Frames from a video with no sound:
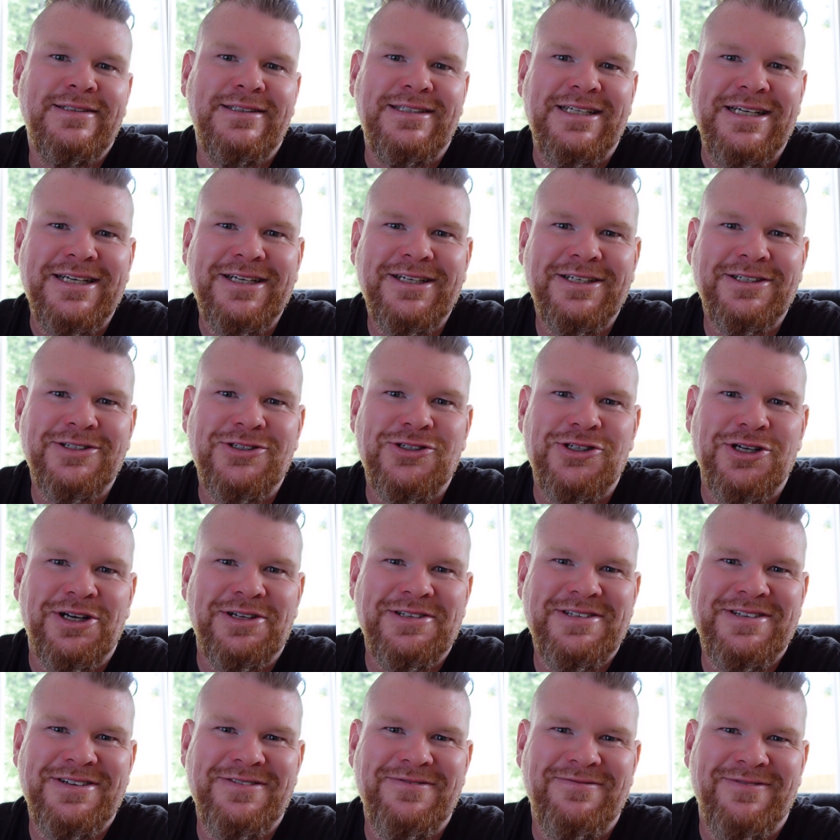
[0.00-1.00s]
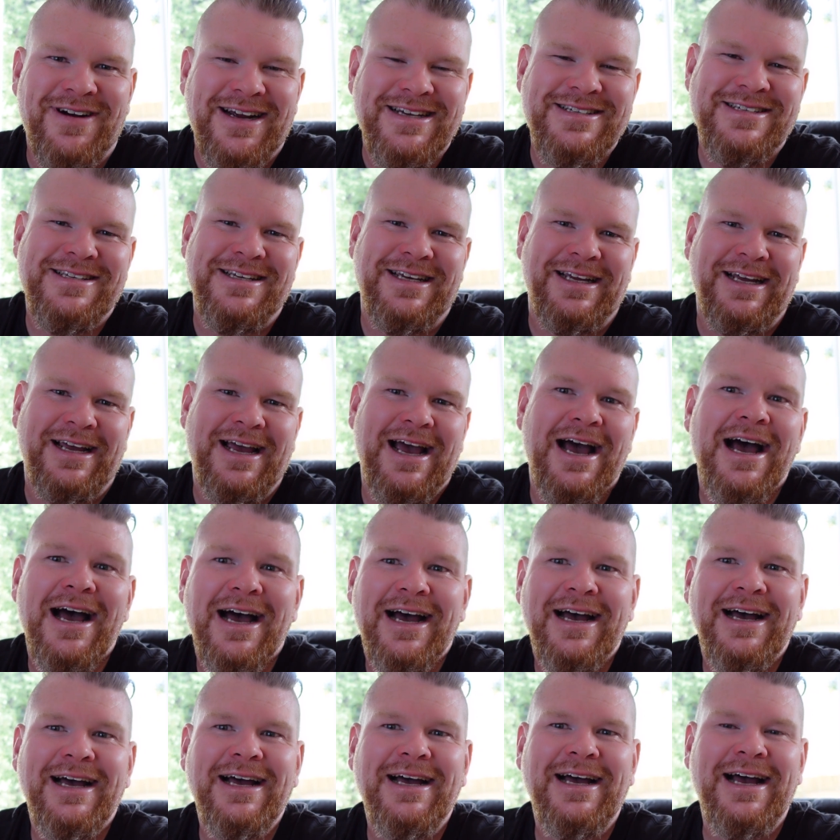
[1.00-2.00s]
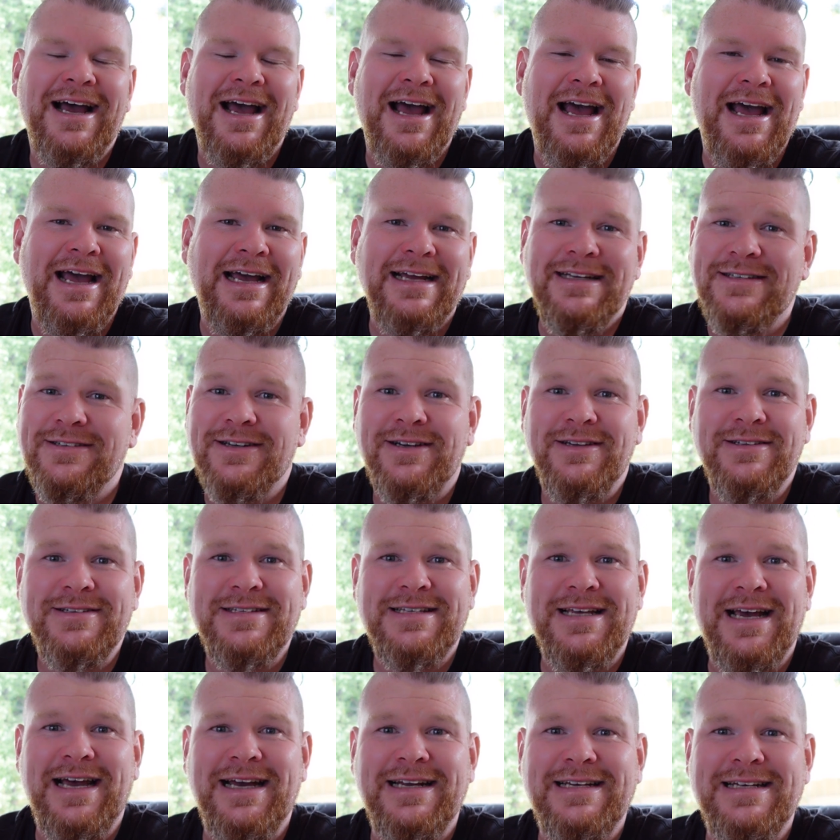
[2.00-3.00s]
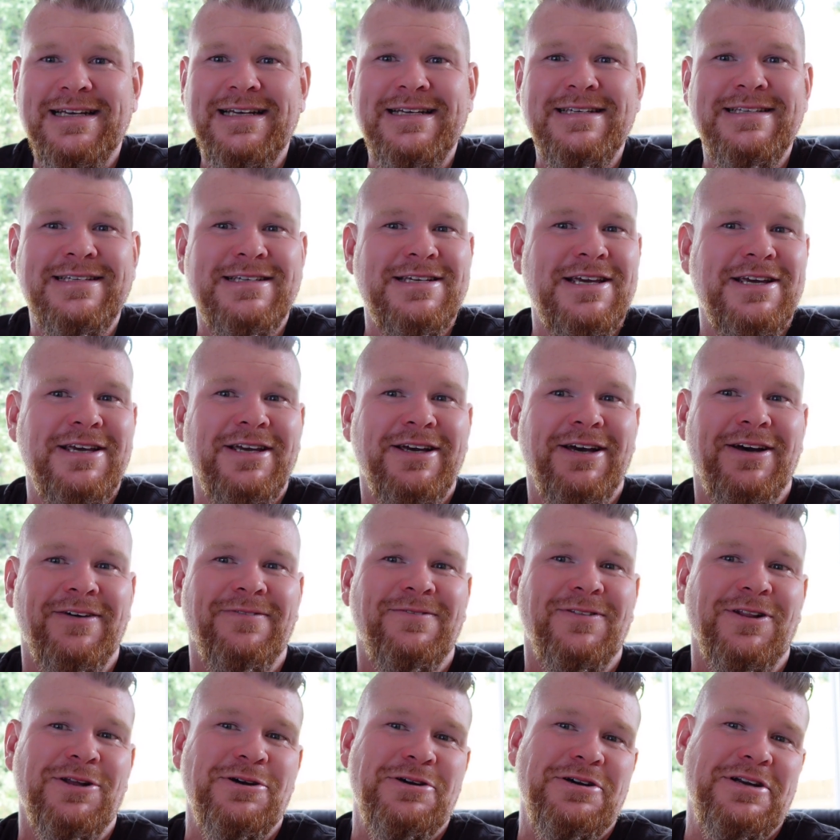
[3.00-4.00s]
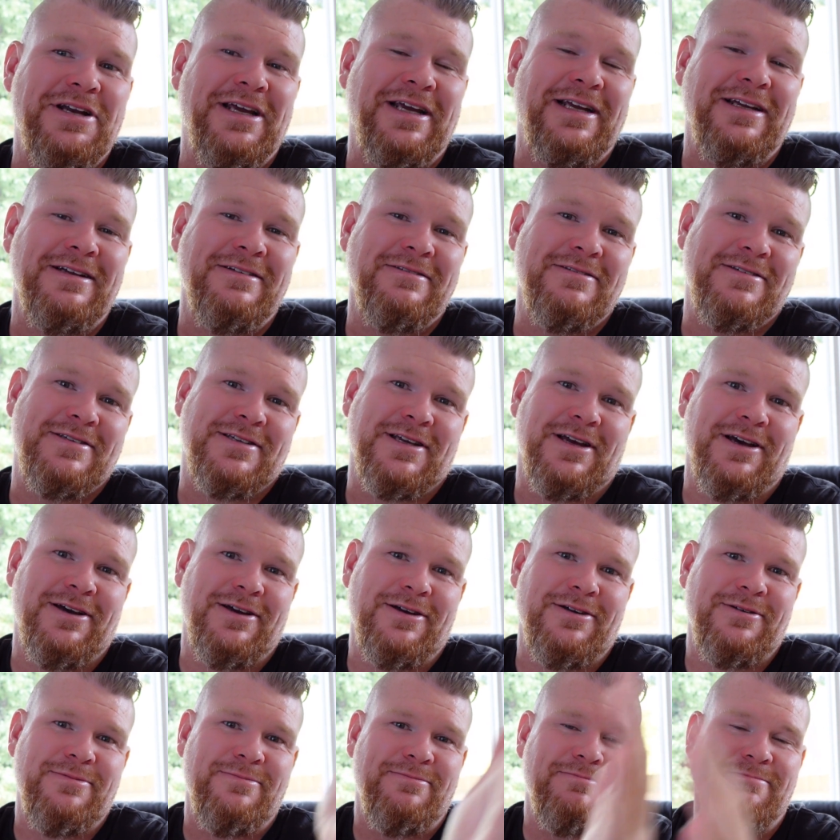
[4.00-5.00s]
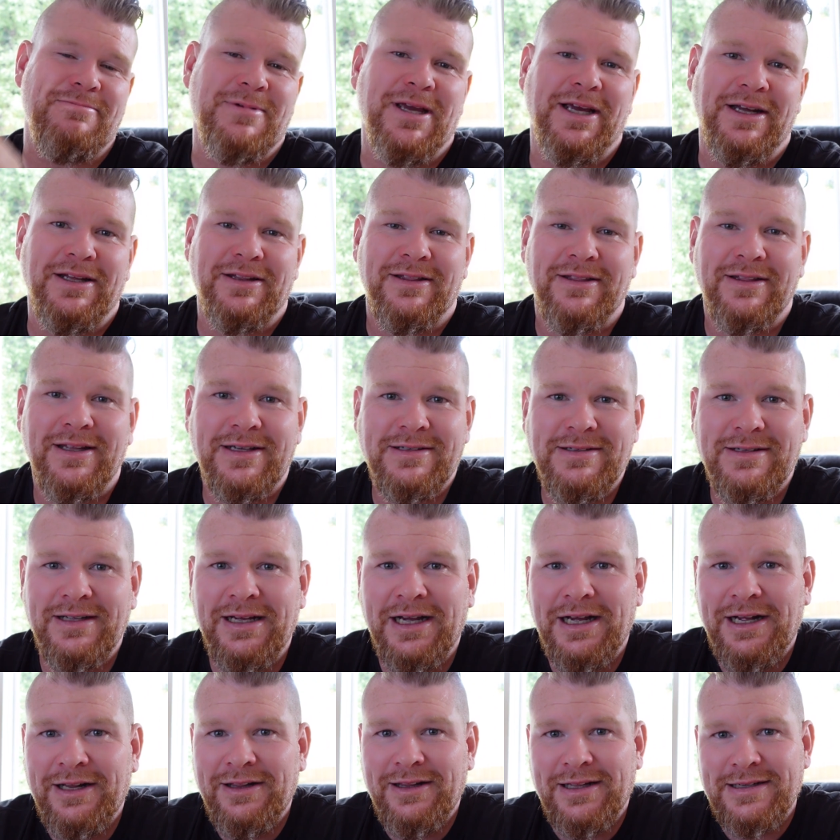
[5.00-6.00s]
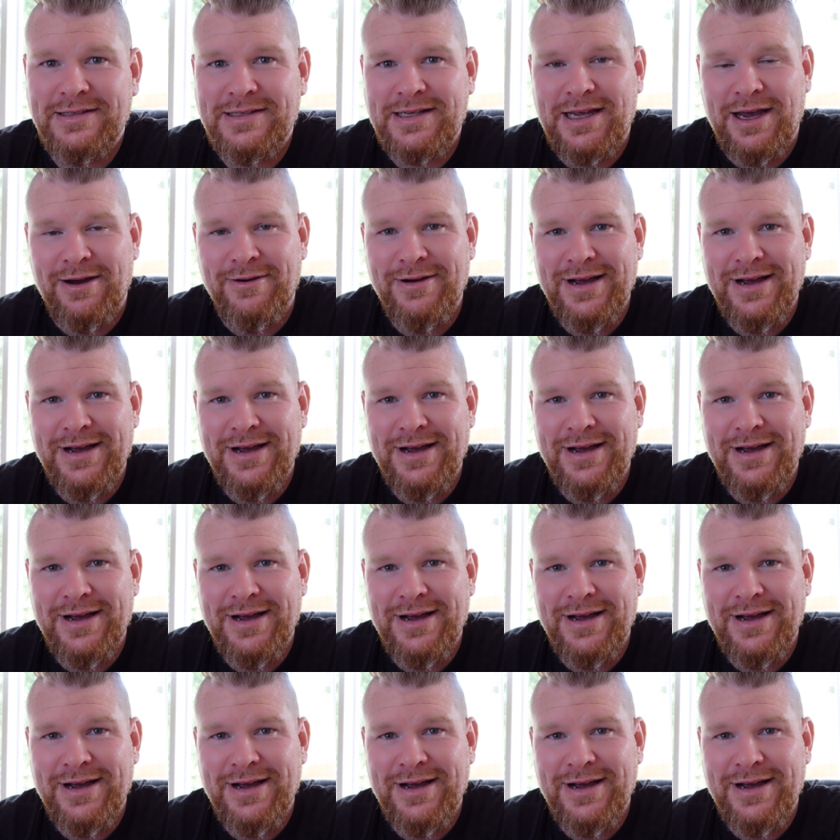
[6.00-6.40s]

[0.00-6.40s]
Dick Johnson Racing. Anton's had his year of learning, so yeah, let's go